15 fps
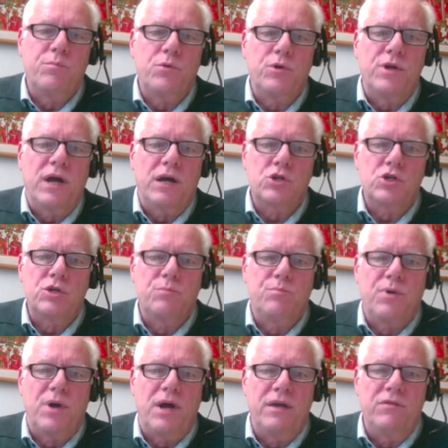production,
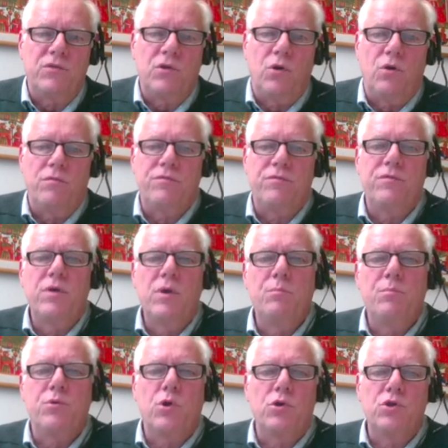price of
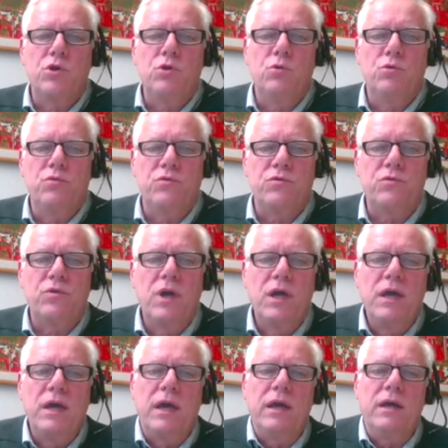produce,
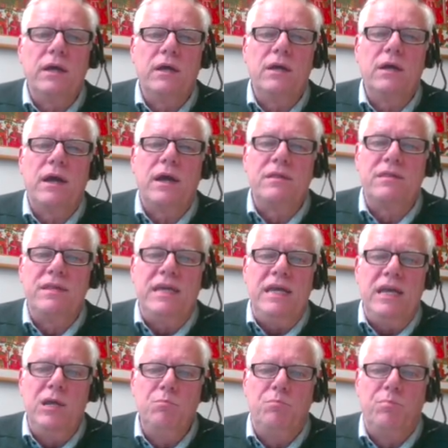the
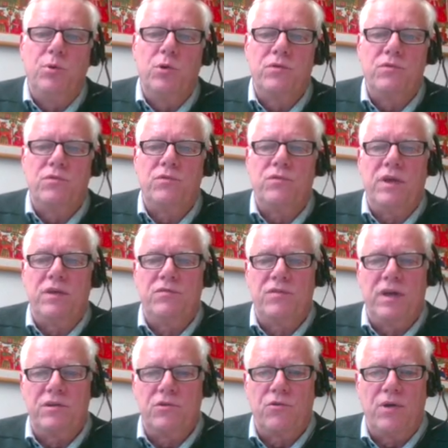inputs,
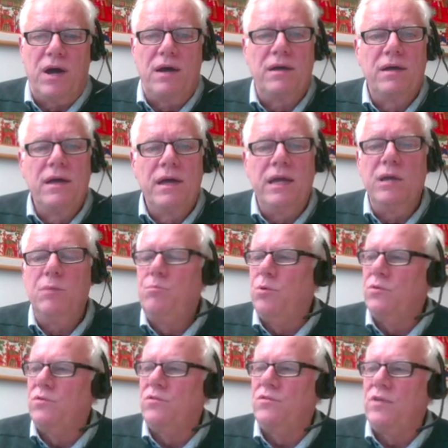etc.
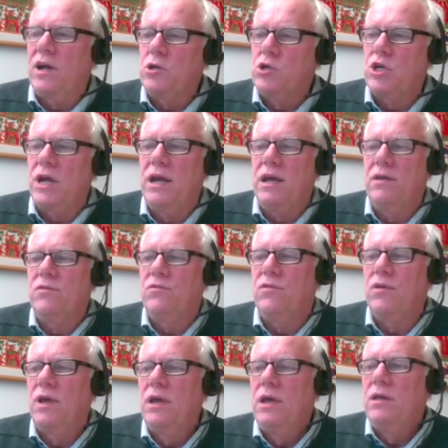Inputs such as
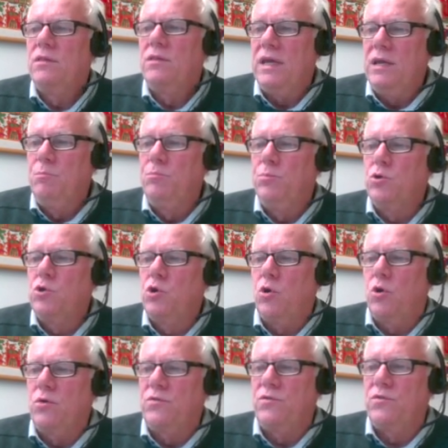the input
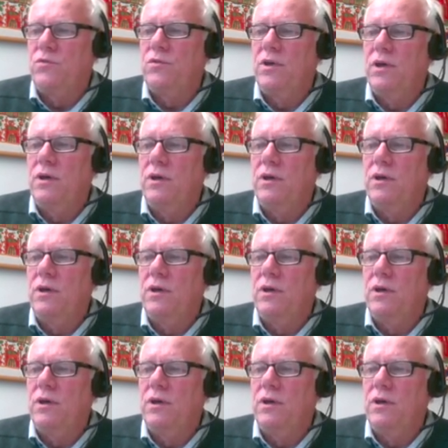costs,